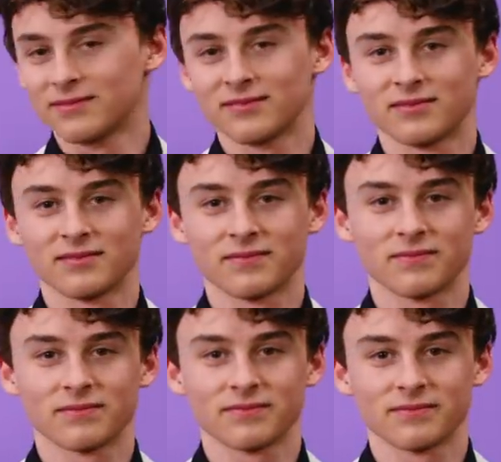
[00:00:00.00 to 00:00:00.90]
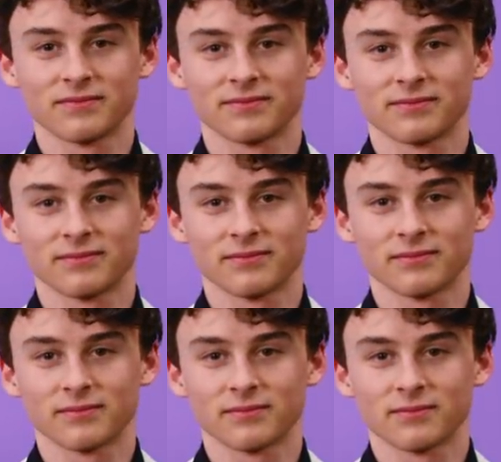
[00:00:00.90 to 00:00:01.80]

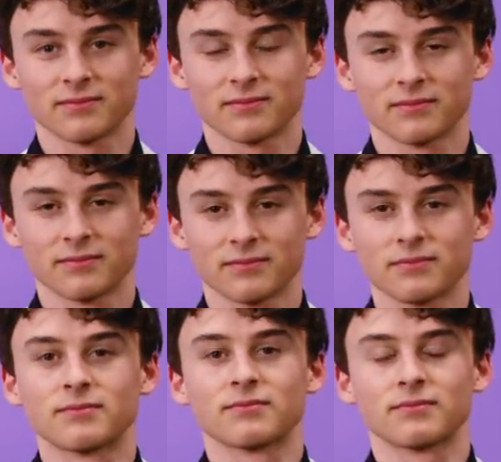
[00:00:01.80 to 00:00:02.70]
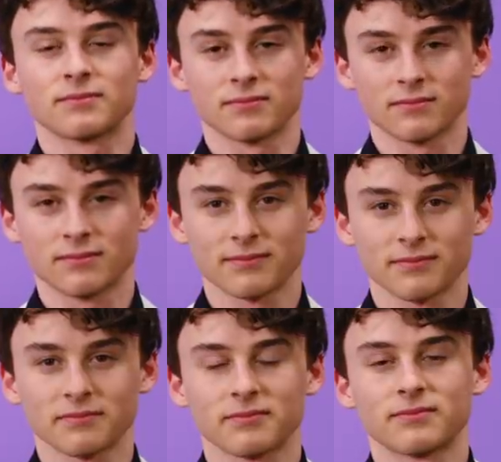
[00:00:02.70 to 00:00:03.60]

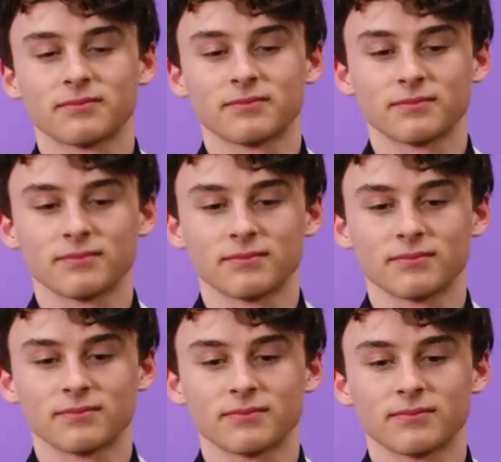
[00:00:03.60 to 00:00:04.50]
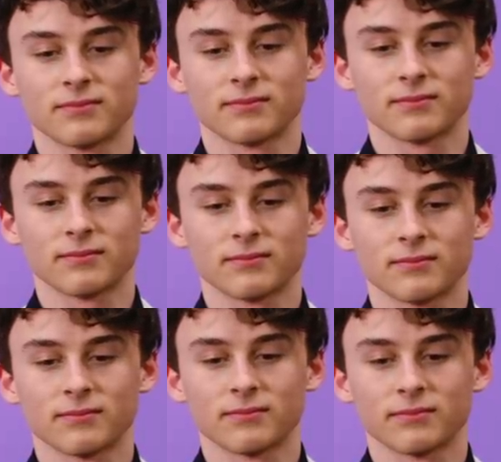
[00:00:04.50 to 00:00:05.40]

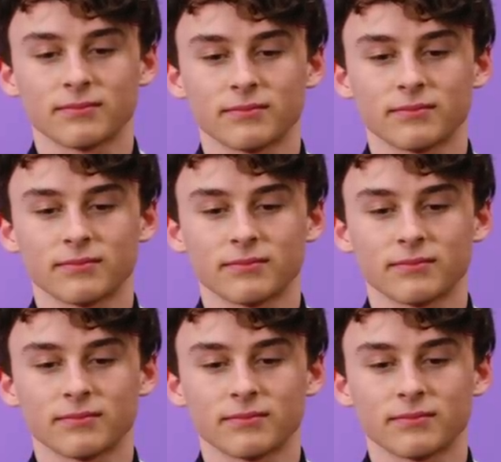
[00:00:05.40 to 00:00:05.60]
(not speaking)